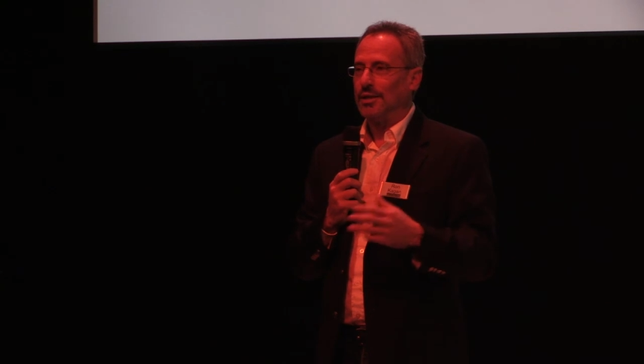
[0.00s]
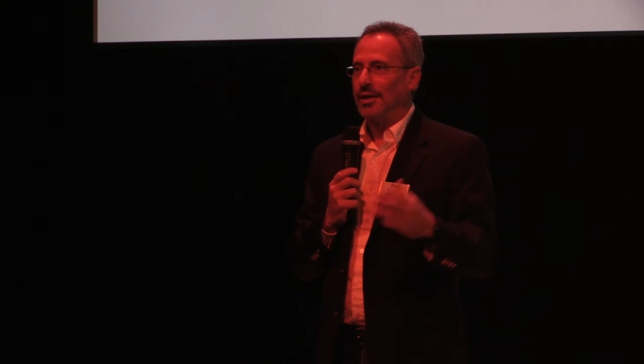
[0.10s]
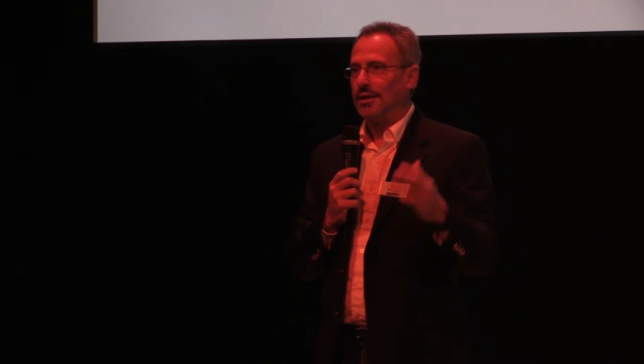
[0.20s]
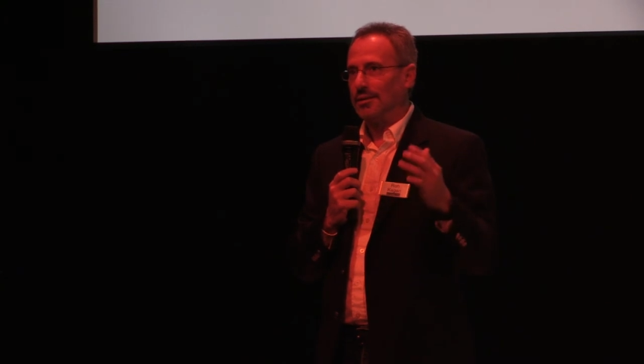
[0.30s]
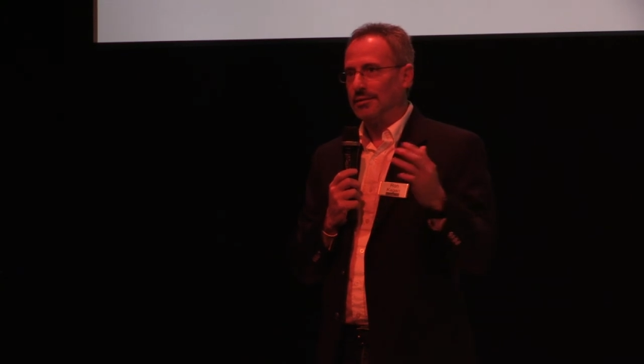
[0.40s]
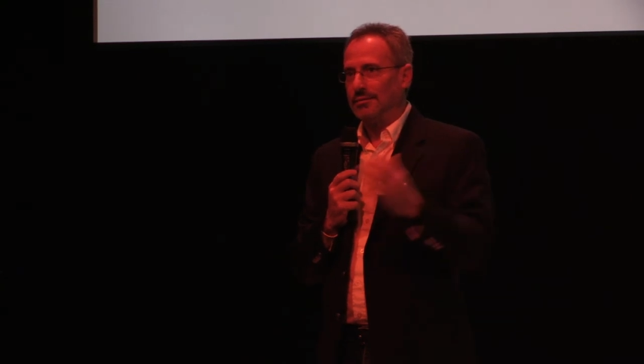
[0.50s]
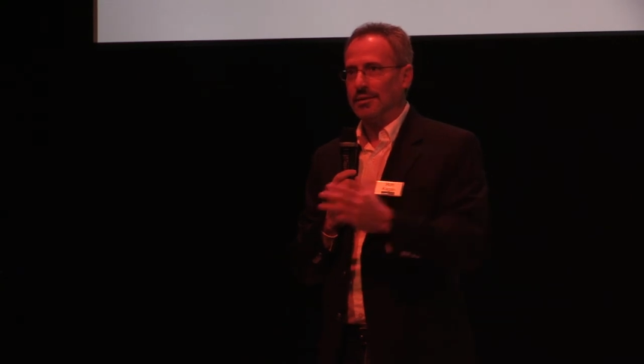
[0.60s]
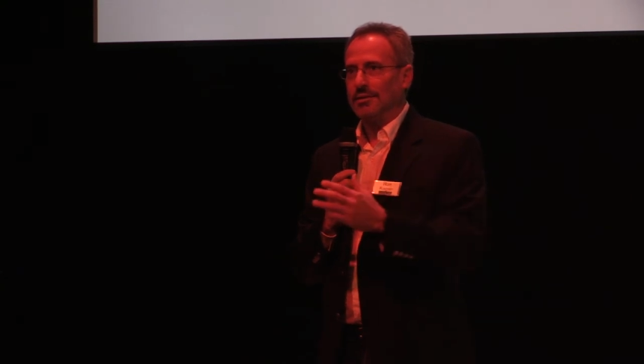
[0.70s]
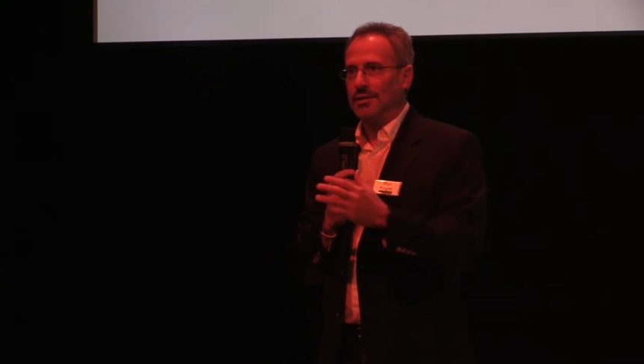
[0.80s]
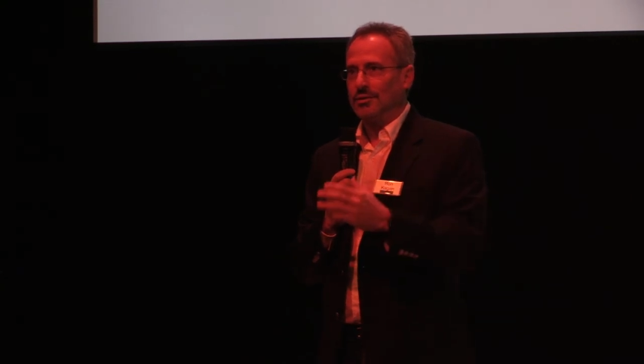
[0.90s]
that,
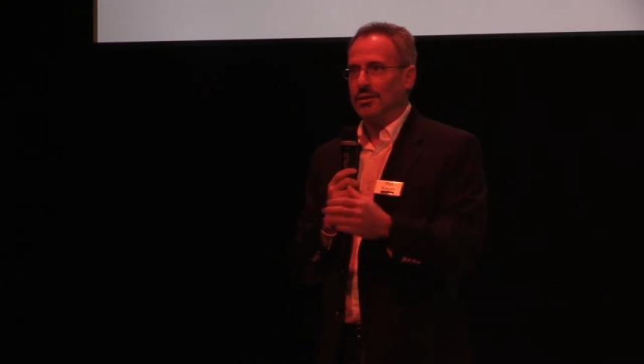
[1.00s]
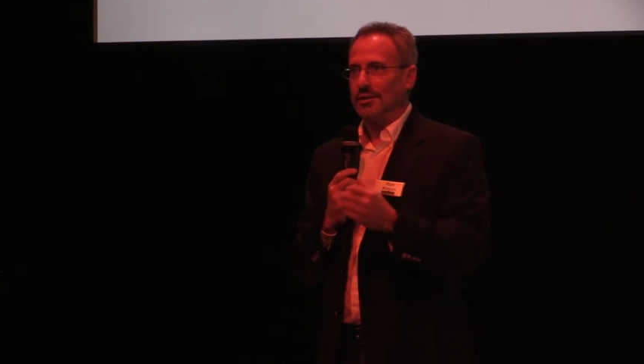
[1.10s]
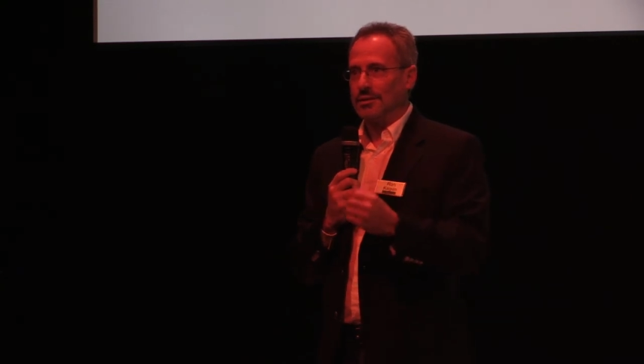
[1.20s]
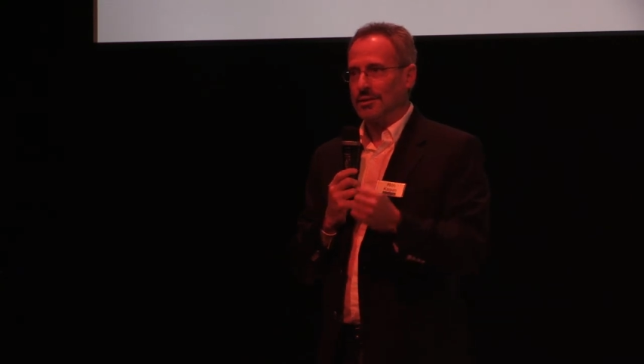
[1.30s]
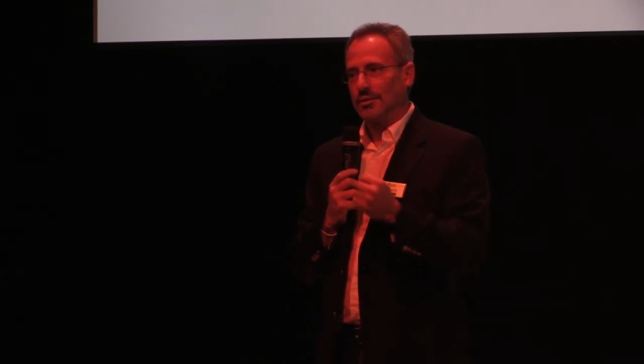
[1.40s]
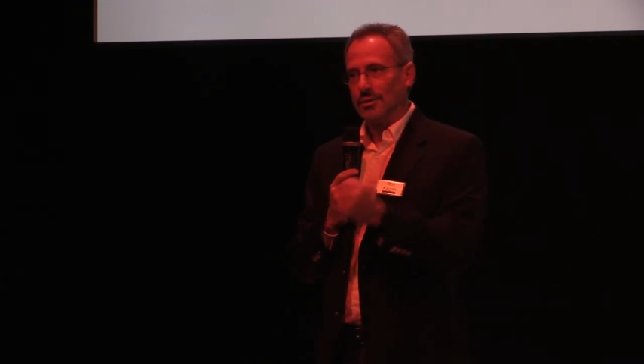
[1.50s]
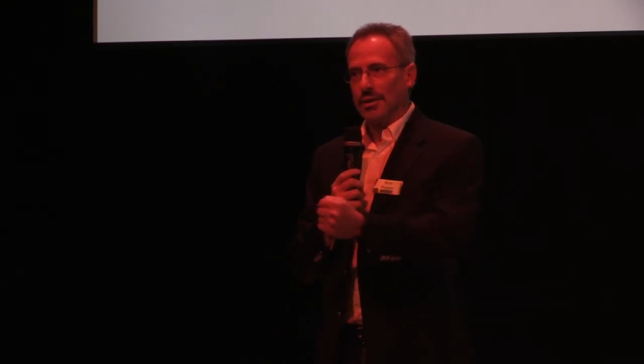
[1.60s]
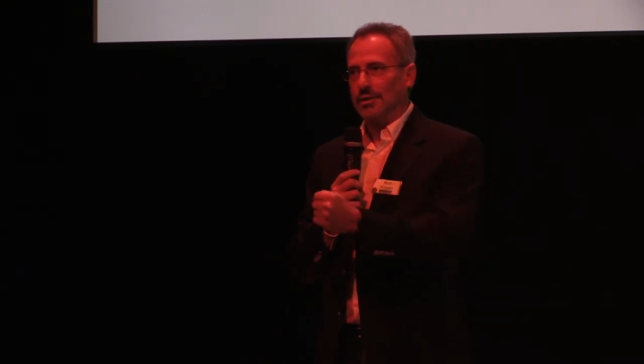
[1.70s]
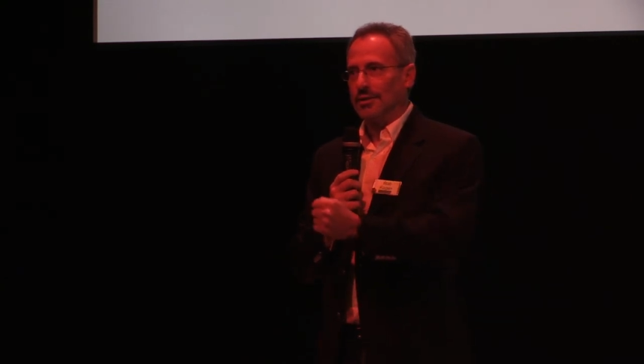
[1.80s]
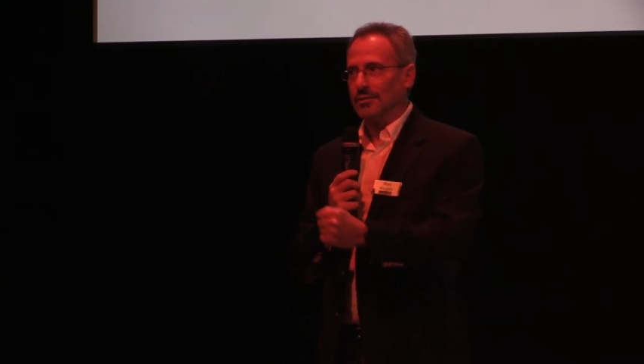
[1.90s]
and then you got to say,
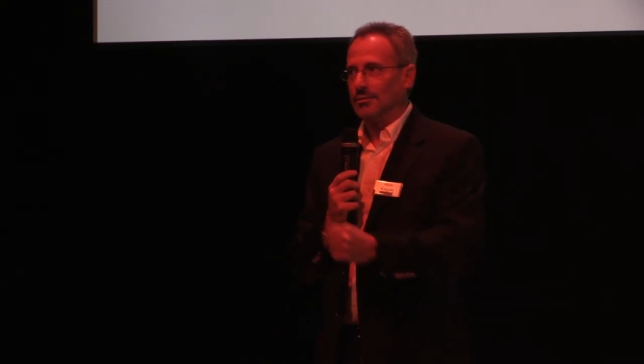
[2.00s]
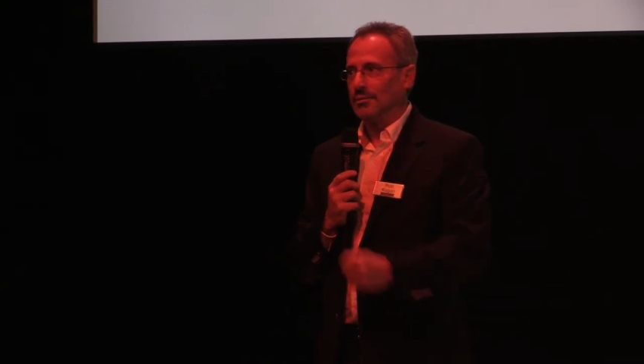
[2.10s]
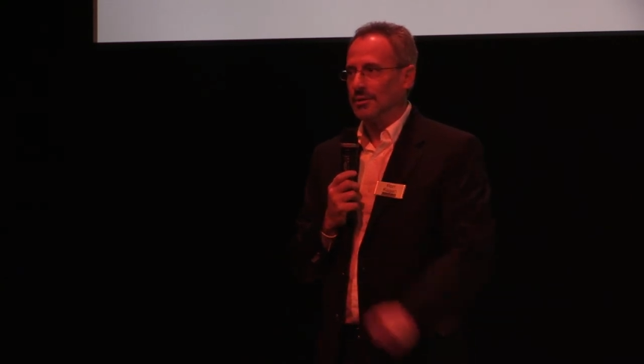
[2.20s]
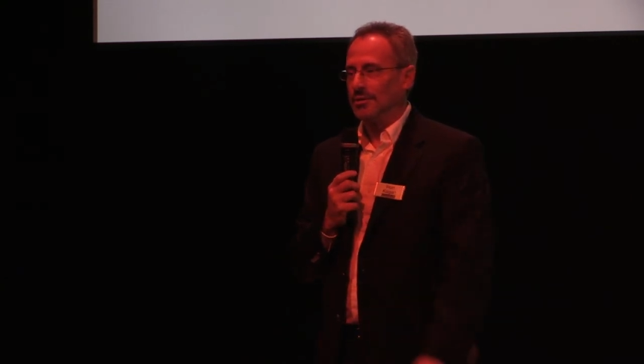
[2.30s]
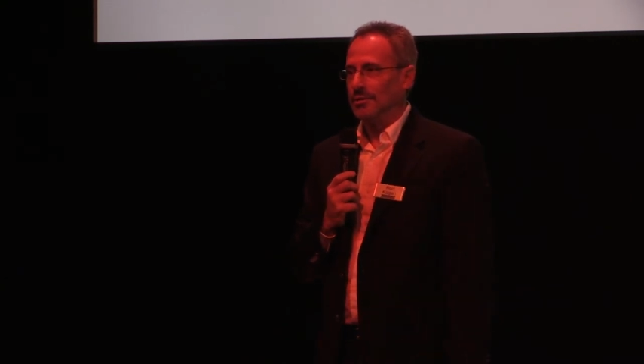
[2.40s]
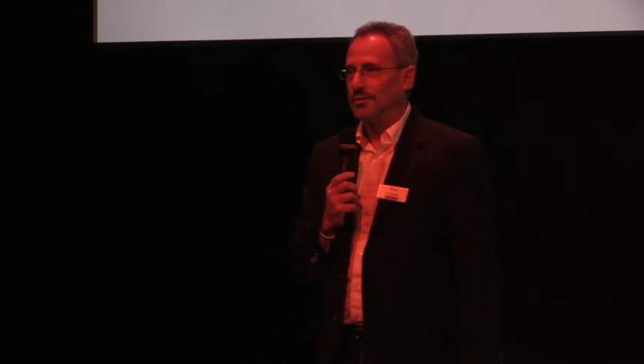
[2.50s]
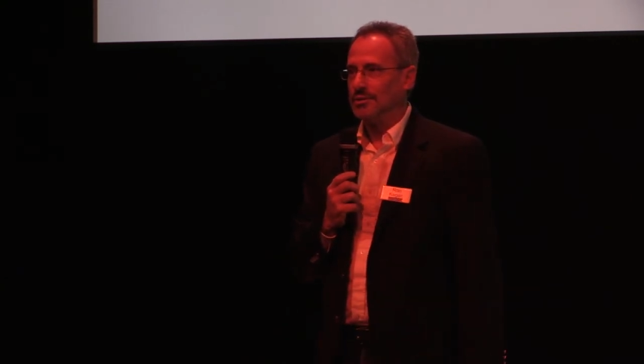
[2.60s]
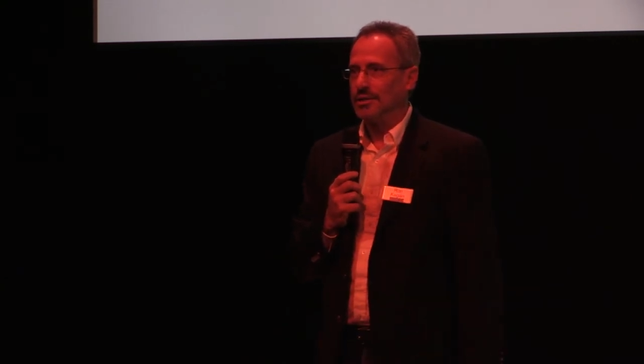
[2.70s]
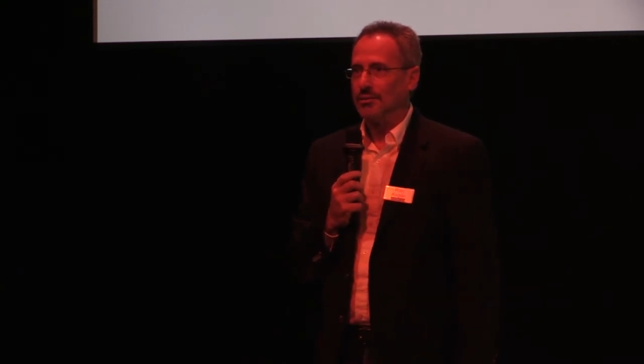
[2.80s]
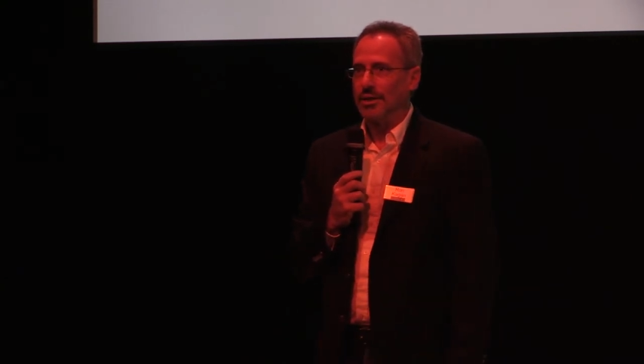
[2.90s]
okay,
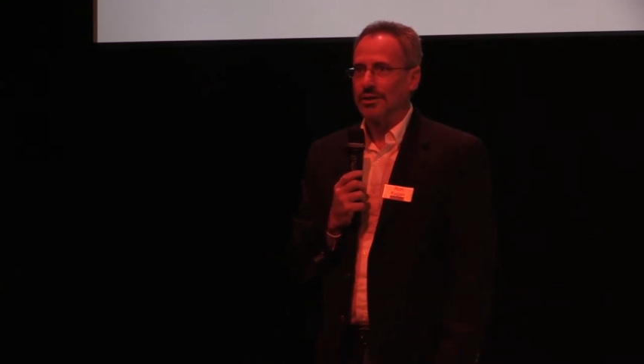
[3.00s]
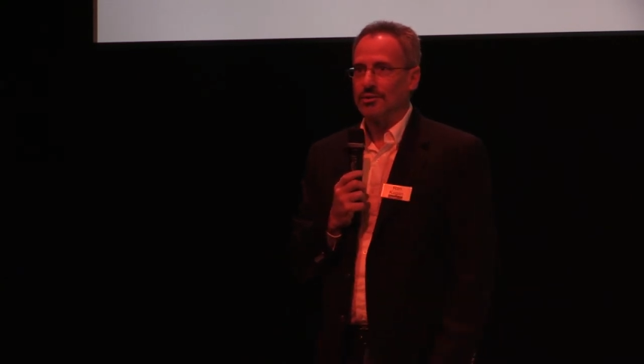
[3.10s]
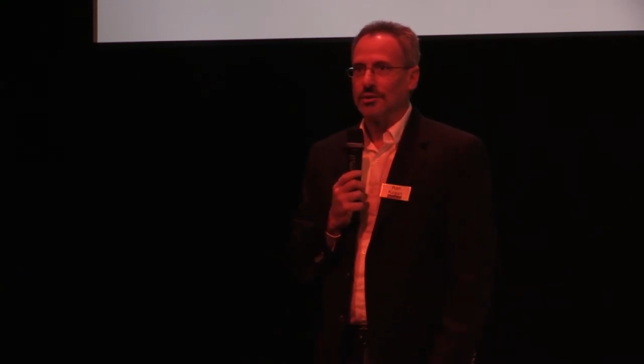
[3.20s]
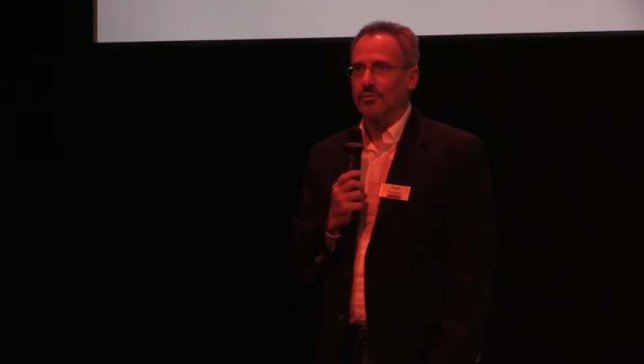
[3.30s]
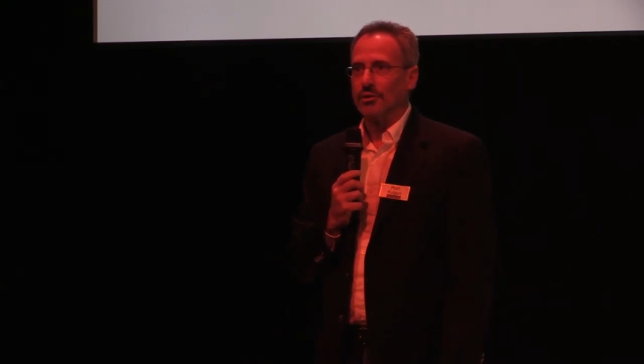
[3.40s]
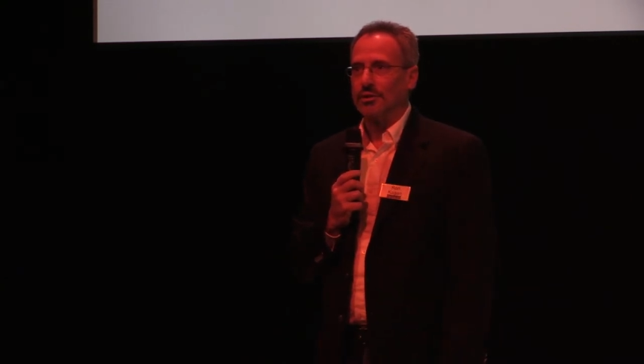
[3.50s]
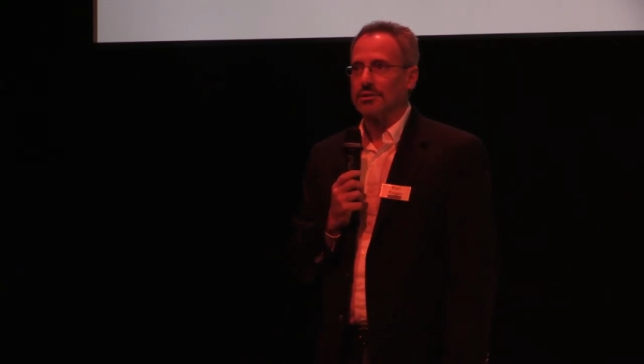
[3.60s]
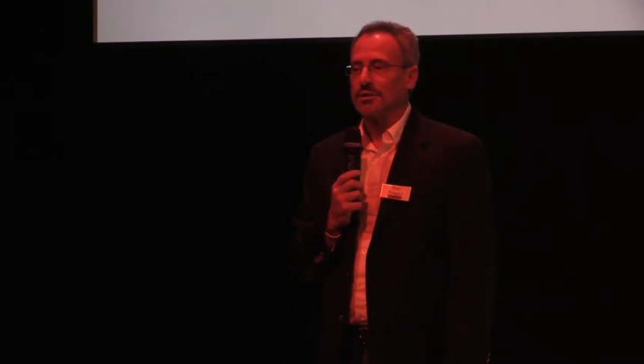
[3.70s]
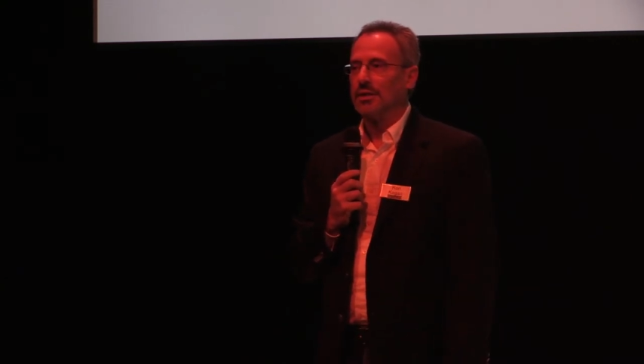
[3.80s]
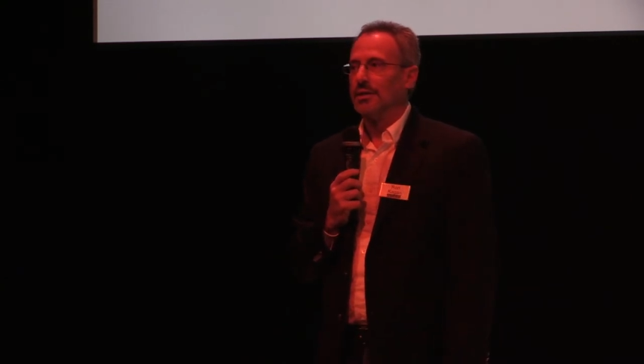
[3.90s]
here's how it actually
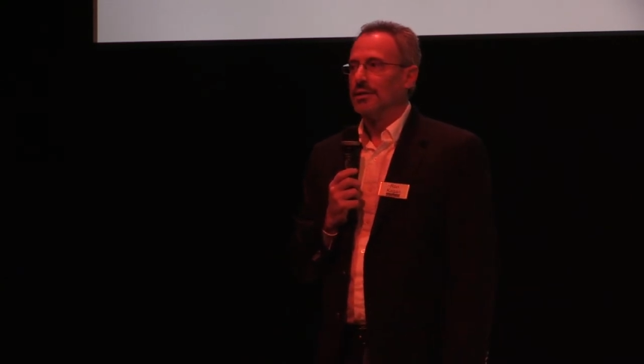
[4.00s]
works.